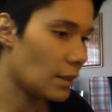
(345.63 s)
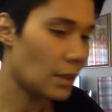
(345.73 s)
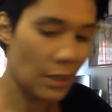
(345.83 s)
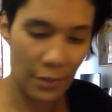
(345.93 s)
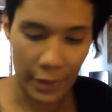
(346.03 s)

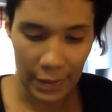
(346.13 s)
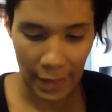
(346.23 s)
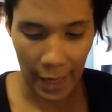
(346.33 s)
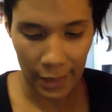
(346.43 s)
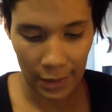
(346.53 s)
Isn't it
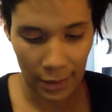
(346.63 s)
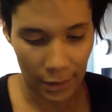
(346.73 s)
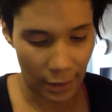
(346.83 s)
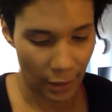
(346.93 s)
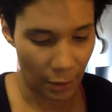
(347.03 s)
fantastic
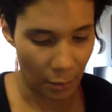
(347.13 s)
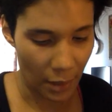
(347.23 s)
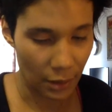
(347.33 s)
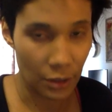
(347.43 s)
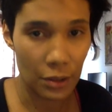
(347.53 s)
that I can
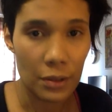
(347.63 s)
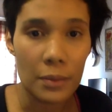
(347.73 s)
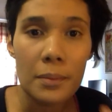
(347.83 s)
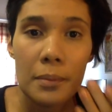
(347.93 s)
manage to